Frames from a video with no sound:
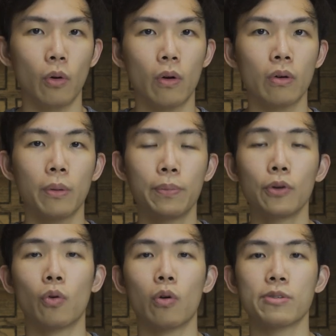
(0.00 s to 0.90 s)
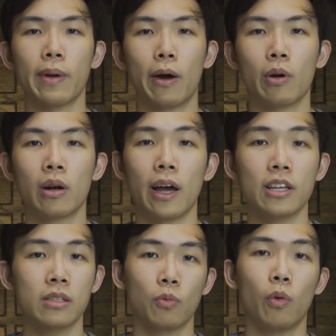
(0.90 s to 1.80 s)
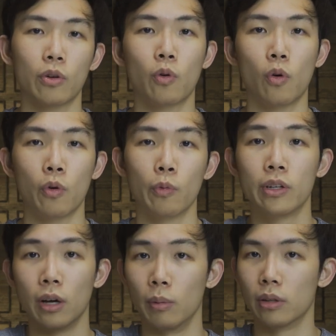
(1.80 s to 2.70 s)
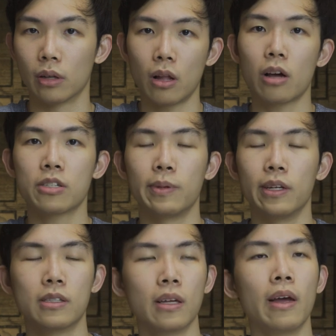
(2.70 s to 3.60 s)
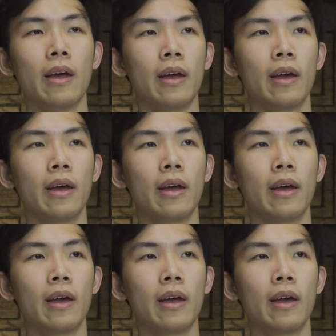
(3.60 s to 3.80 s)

or compute horsepower as one core with double the clock speeds.